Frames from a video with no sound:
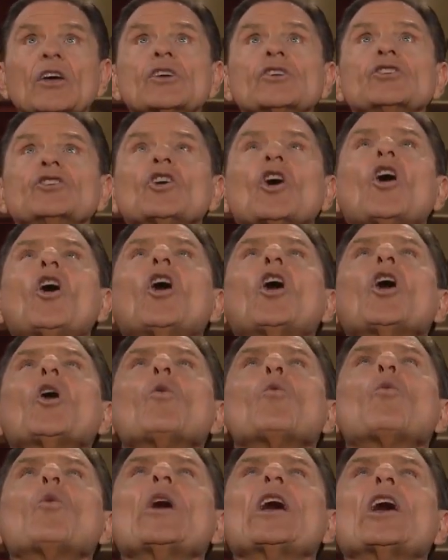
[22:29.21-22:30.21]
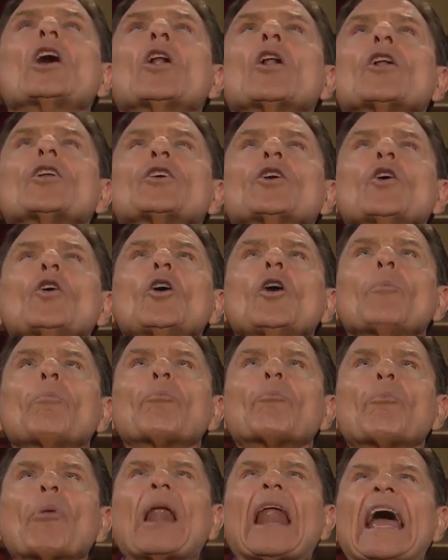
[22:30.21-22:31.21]
Your will, your
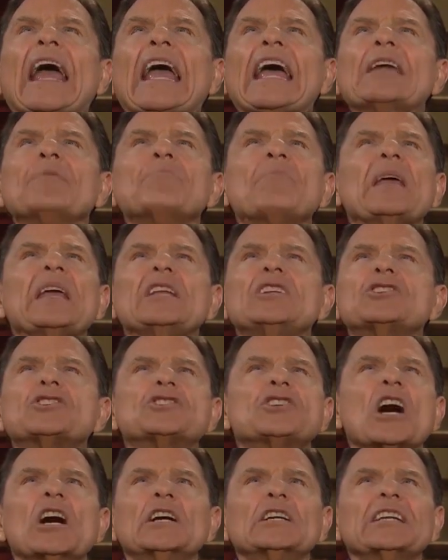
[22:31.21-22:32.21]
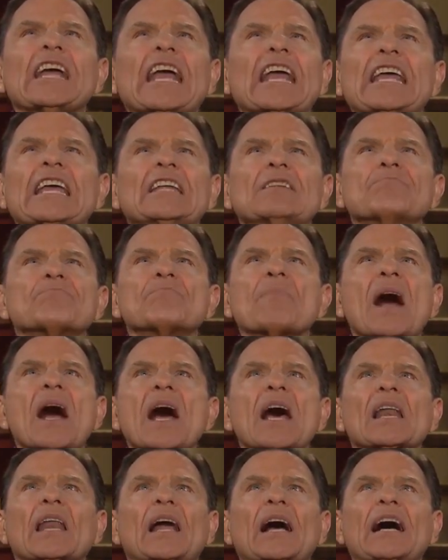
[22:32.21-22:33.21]
plan be done in
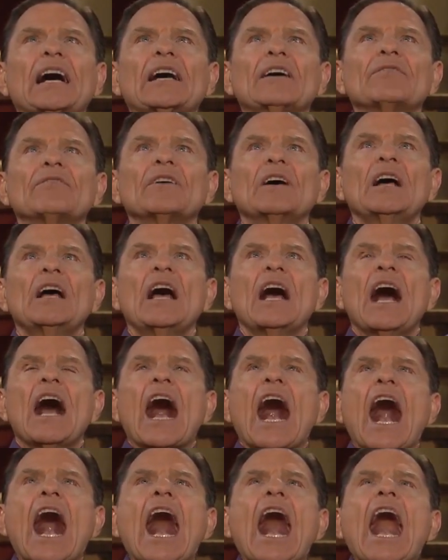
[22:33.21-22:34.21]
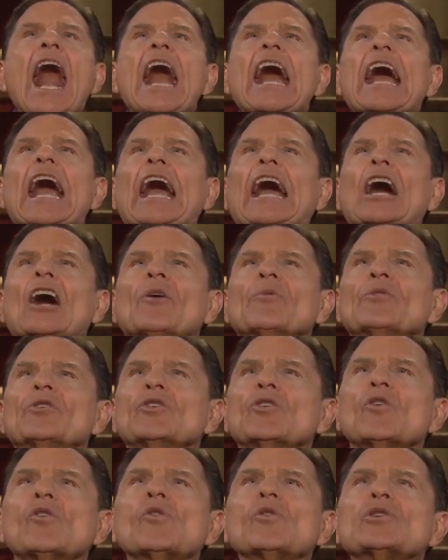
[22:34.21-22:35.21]
my life. I am
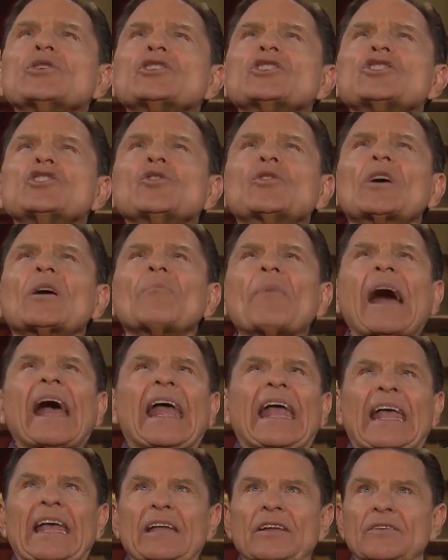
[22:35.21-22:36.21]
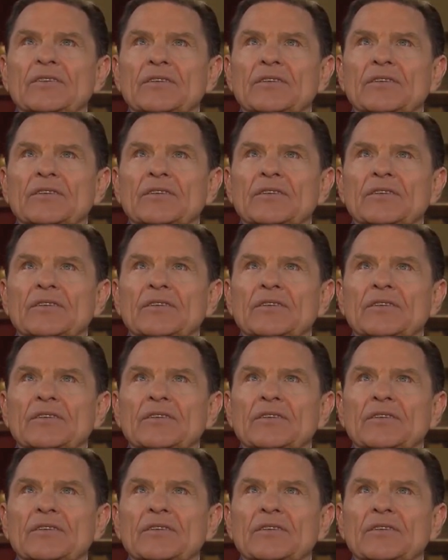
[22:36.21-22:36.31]
yours to command.